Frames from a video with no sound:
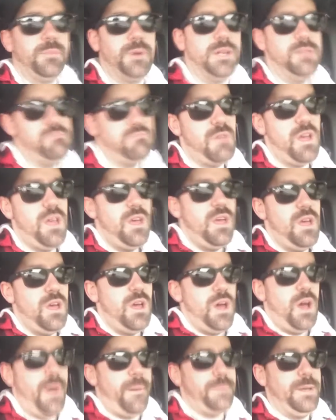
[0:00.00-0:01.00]
But
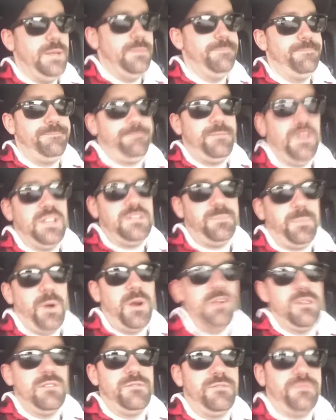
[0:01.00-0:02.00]
I mean, it's
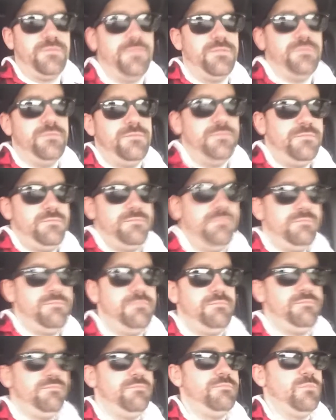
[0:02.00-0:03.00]
part of
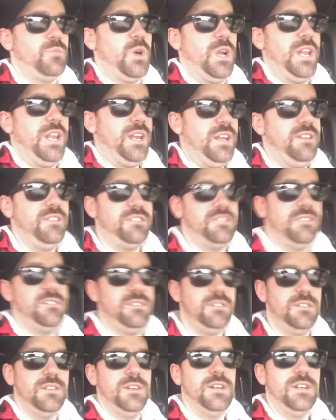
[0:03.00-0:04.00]
what it is.
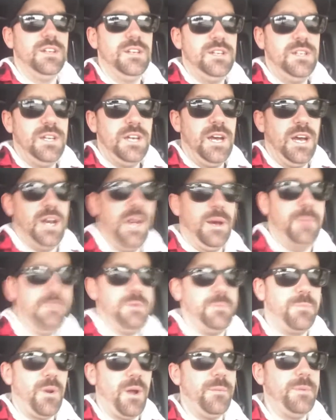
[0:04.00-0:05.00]

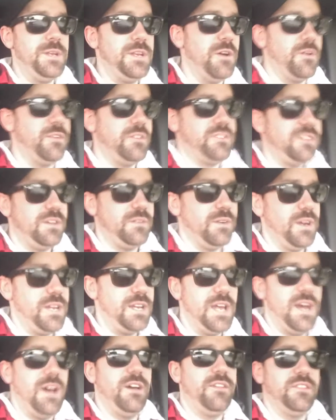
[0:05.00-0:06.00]
You're probably noticing right
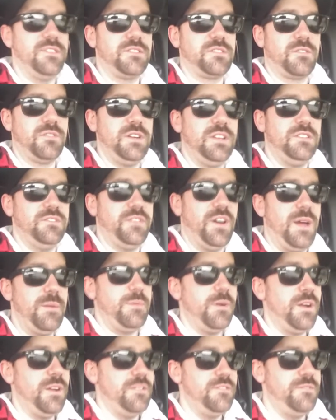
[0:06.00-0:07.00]
now the screen's
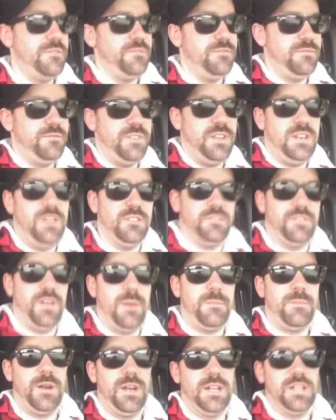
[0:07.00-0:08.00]
vibrating, video's
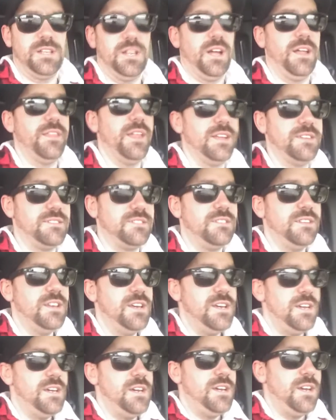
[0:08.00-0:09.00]
vibrating a lot. That's
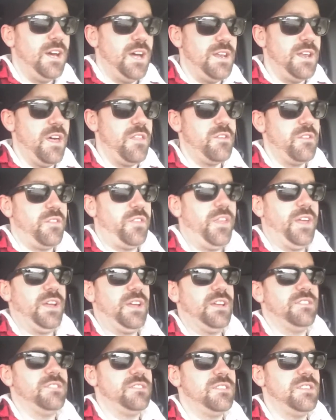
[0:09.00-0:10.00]
another thing,
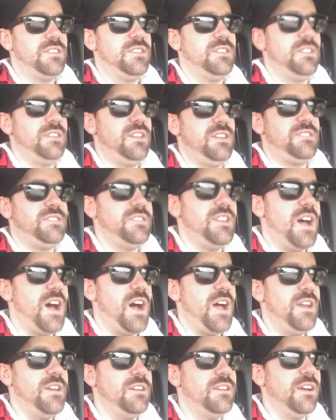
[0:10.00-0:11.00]
is it's
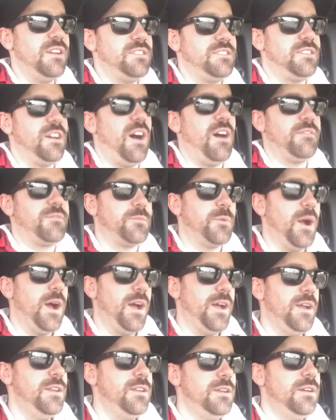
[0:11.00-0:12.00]
not a soft
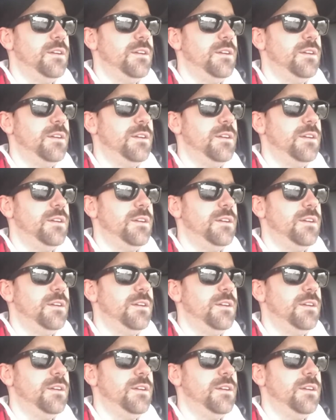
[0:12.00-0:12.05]
ride.